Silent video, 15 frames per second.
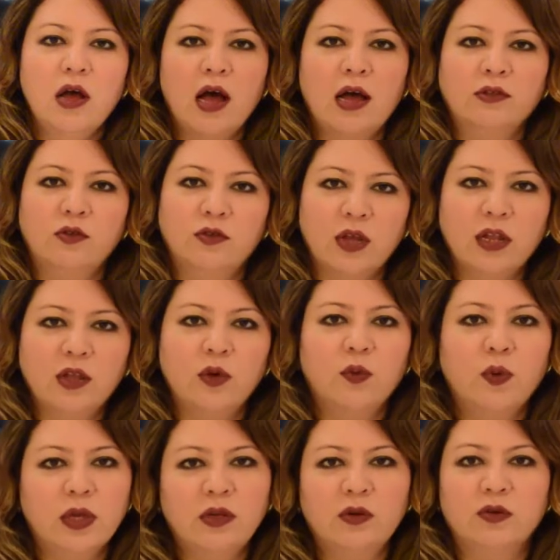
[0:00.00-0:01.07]
to tell you
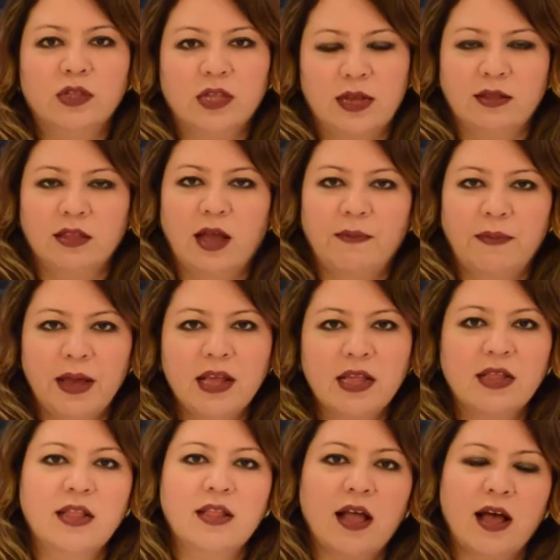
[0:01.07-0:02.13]
what your skin type
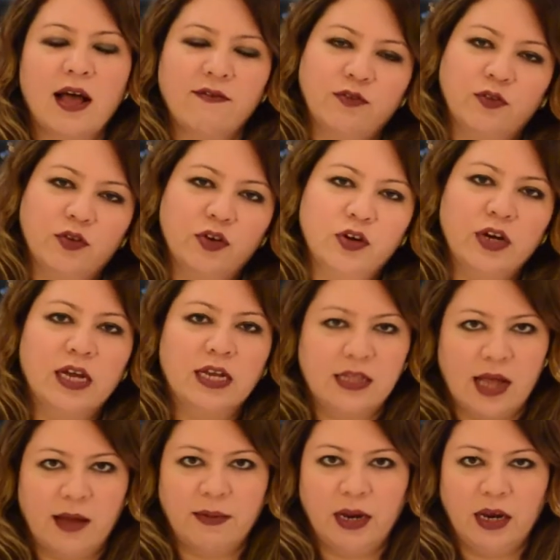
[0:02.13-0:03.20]
is after
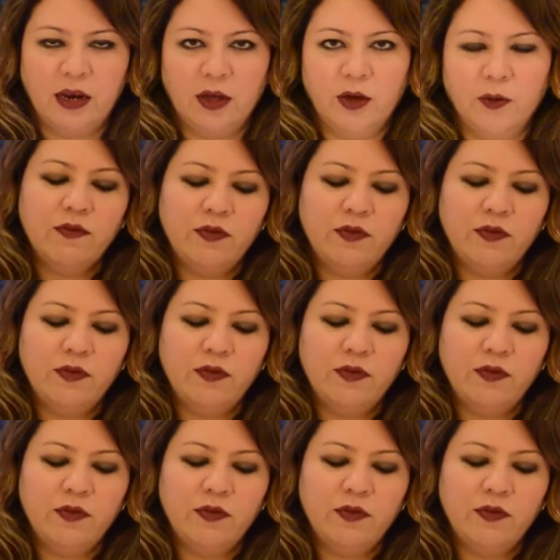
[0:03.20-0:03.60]
examining you.